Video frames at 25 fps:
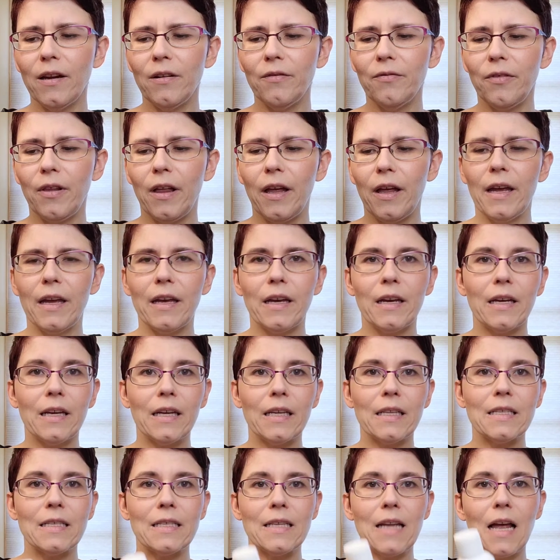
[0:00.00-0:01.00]
of like,
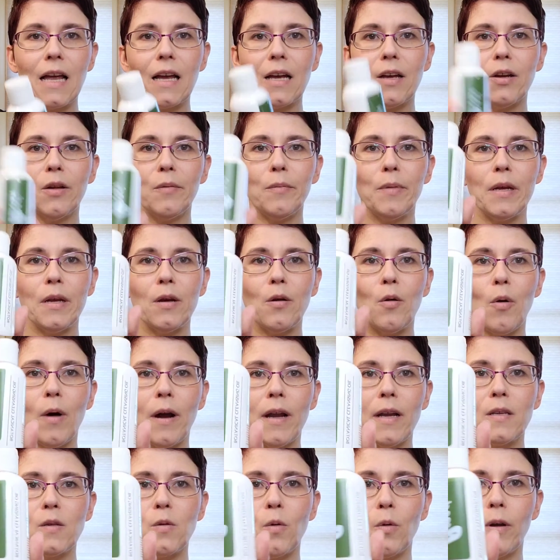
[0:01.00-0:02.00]
it's not going to be
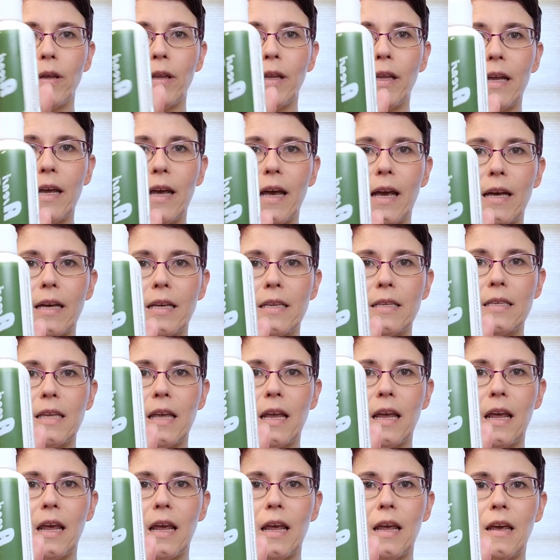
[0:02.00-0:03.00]
quite as oily as
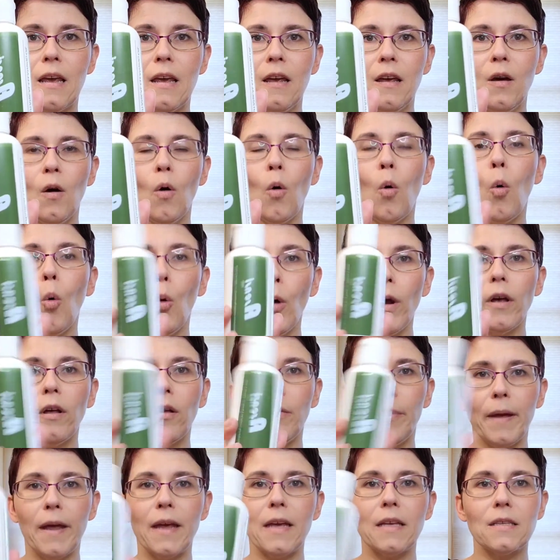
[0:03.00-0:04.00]
a
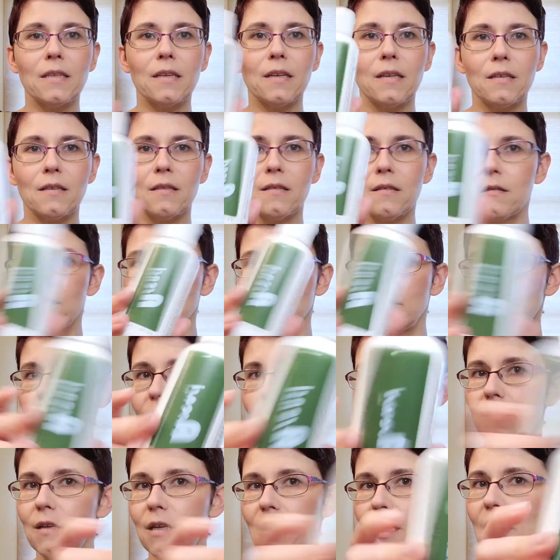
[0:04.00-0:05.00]
oil base because
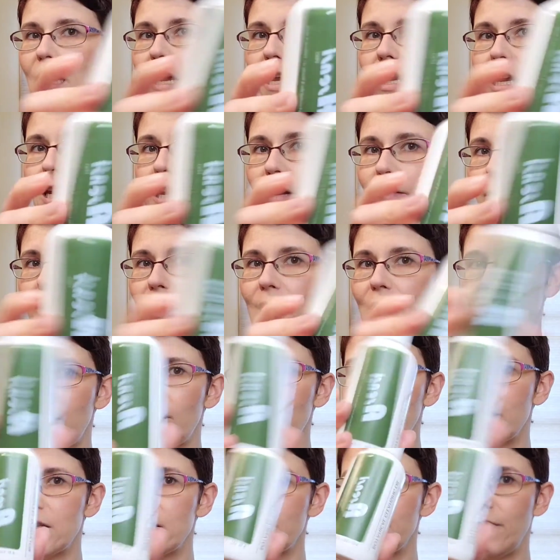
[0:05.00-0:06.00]
you can kind of even hear
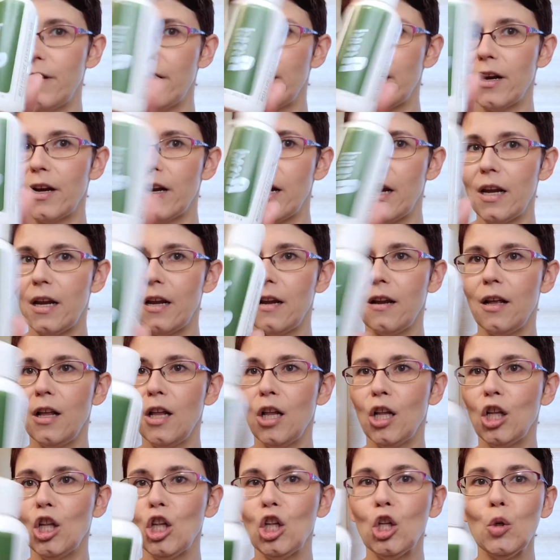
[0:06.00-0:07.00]
it's very
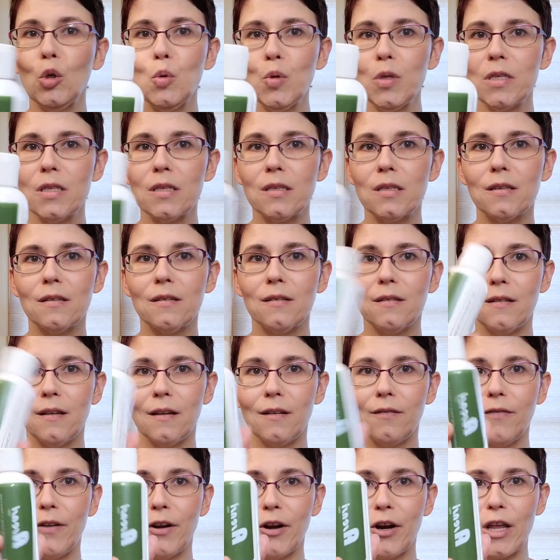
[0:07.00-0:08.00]
loose
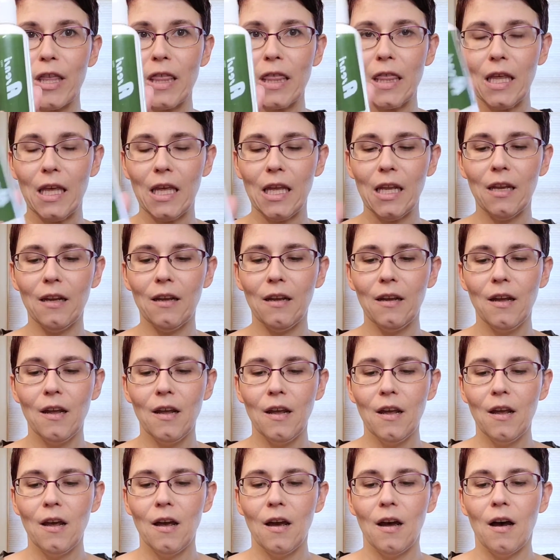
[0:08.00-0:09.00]
and very thin.
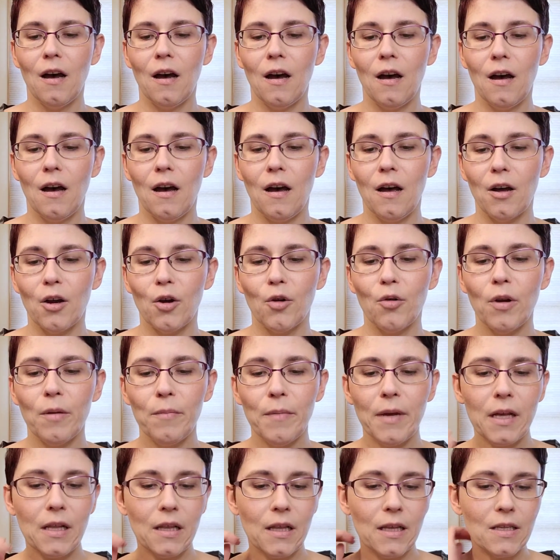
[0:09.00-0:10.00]

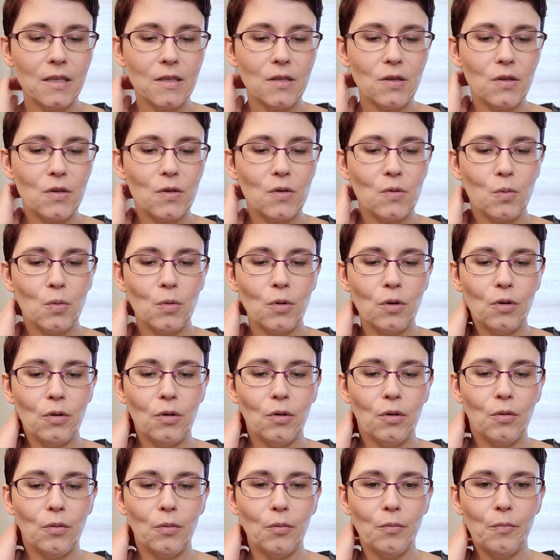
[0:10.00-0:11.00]
Creamy cleansers
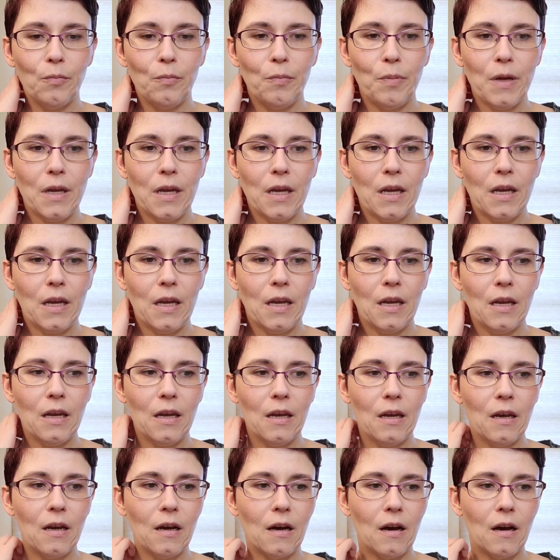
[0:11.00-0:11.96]
will be